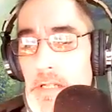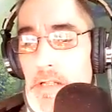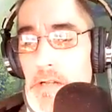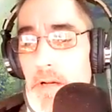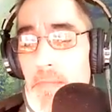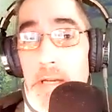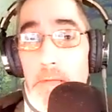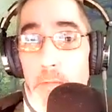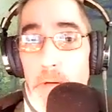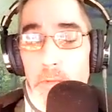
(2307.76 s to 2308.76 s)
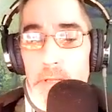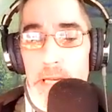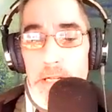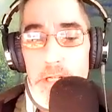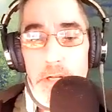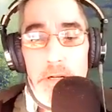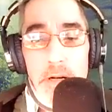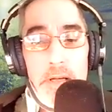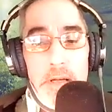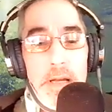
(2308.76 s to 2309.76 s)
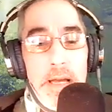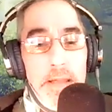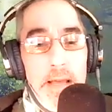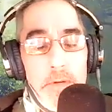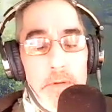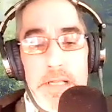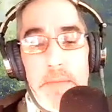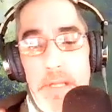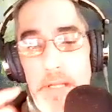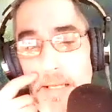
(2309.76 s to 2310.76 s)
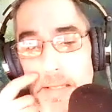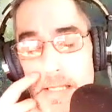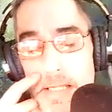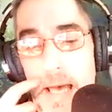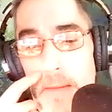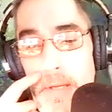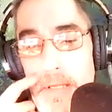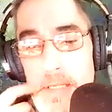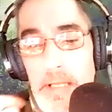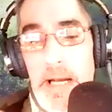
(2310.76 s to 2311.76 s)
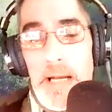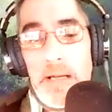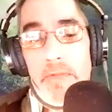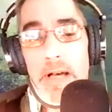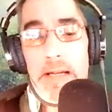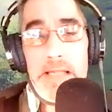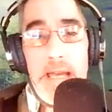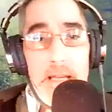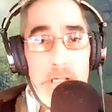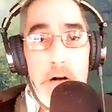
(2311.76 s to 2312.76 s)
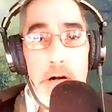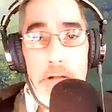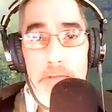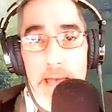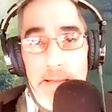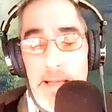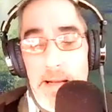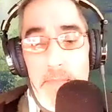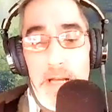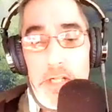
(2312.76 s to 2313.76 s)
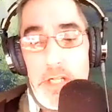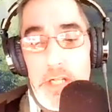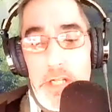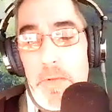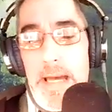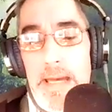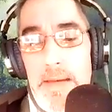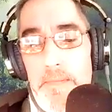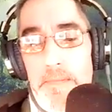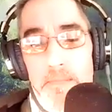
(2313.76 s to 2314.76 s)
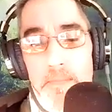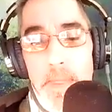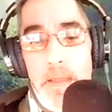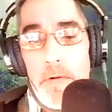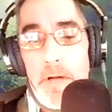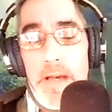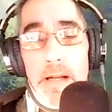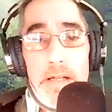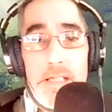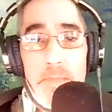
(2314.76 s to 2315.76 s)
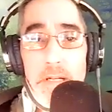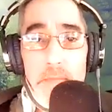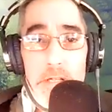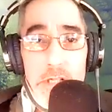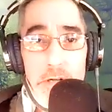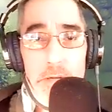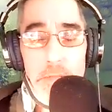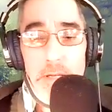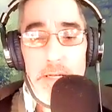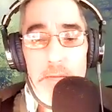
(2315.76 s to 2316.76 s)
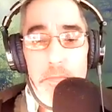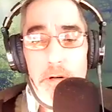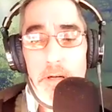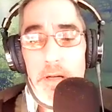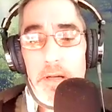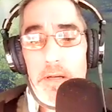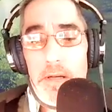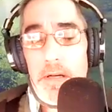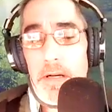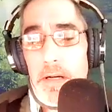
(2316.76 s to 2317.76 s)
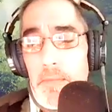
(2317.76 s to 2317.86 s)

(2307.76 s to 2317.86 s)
enjoy being one with nature. And then when something like this happens and kind of like takes all that I mentioned away, well, then it doesn't become enjoyable anymore. It